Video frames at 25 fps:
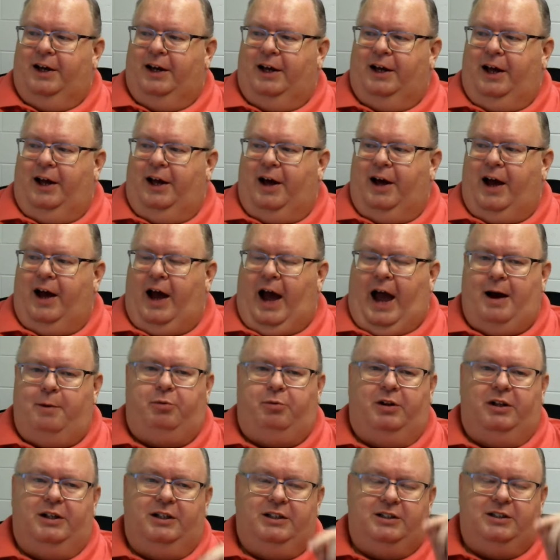
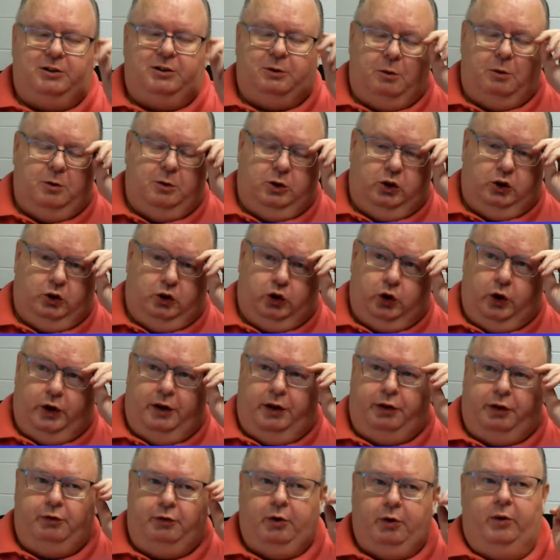Apple is sort
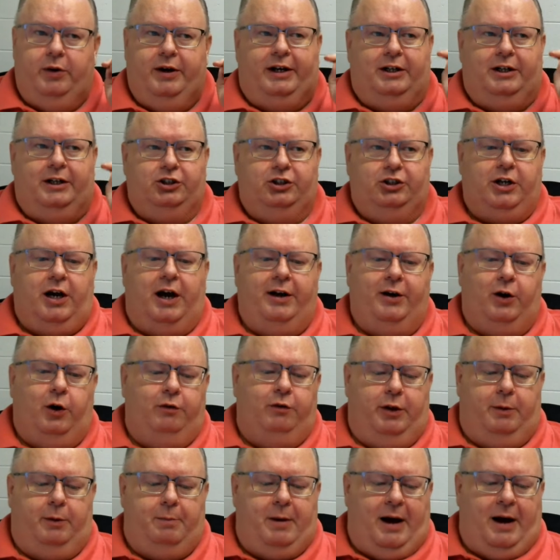of throwing a shot
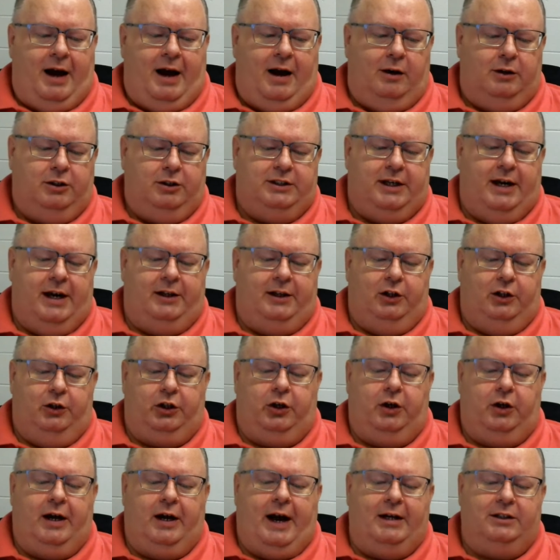over the bow, saying, "Look,
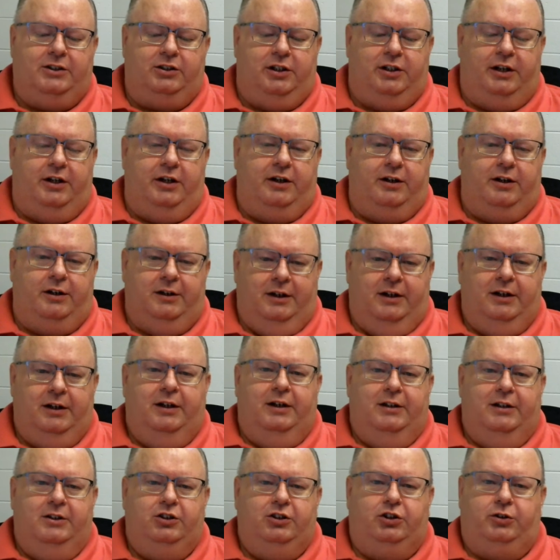you guys need to
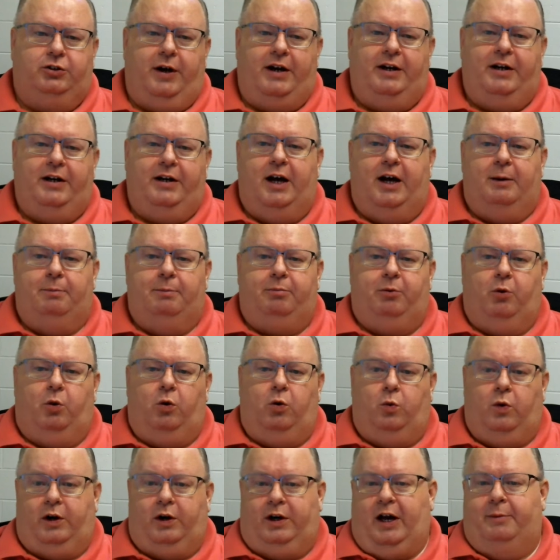straighten up,
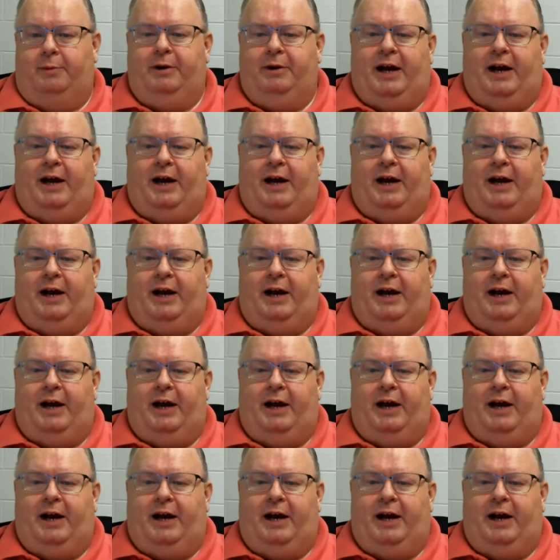or we're coming